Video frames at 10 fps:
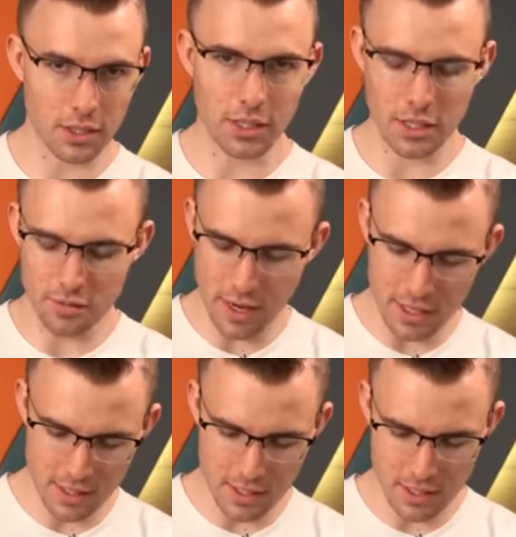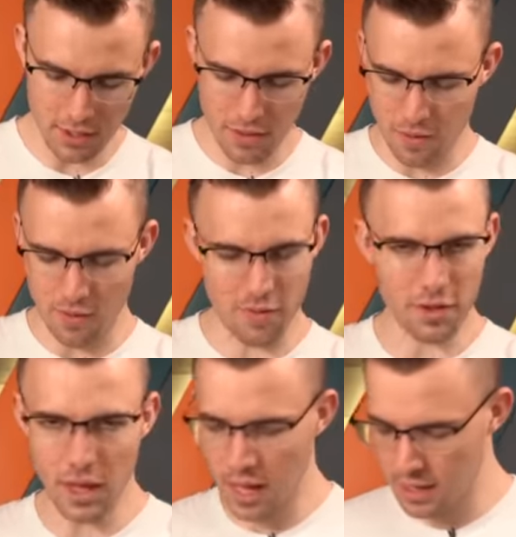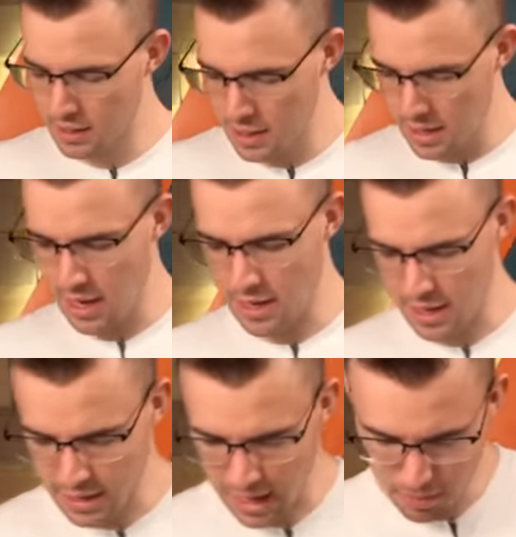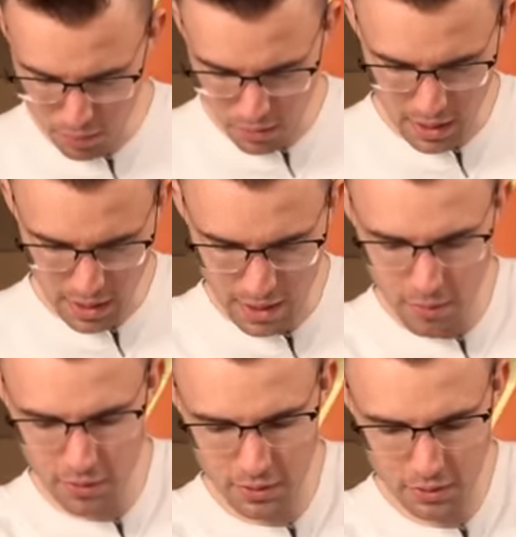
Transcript: clear resin to go over that. And then at that point, I will